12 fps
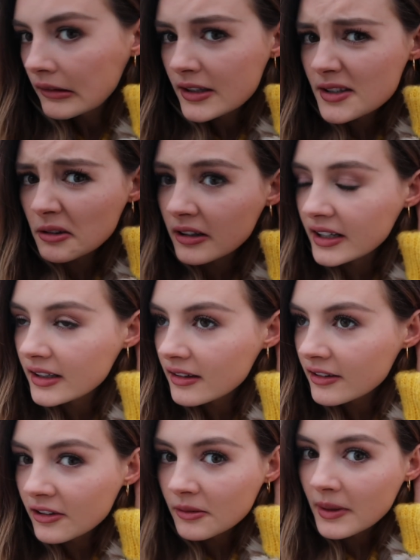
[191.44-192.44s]
Sorry,
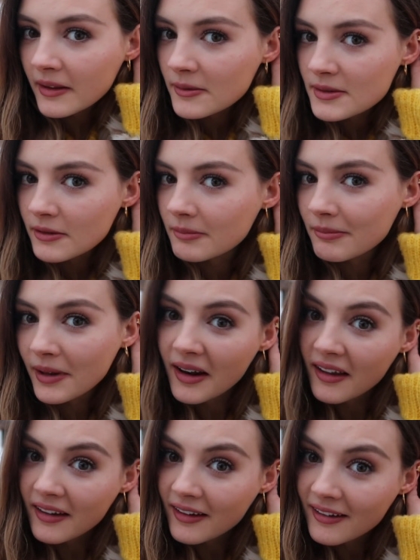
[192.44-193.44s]
I don't know where that was from, but I
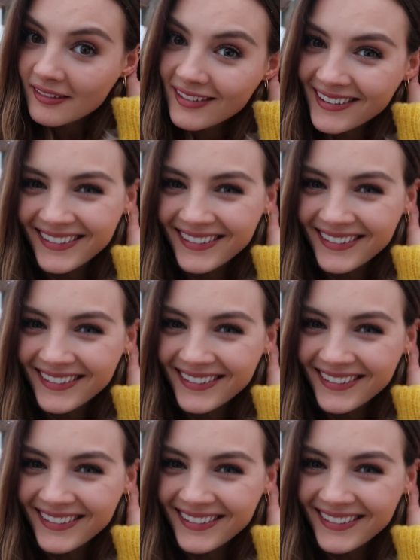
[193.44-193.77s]
like it.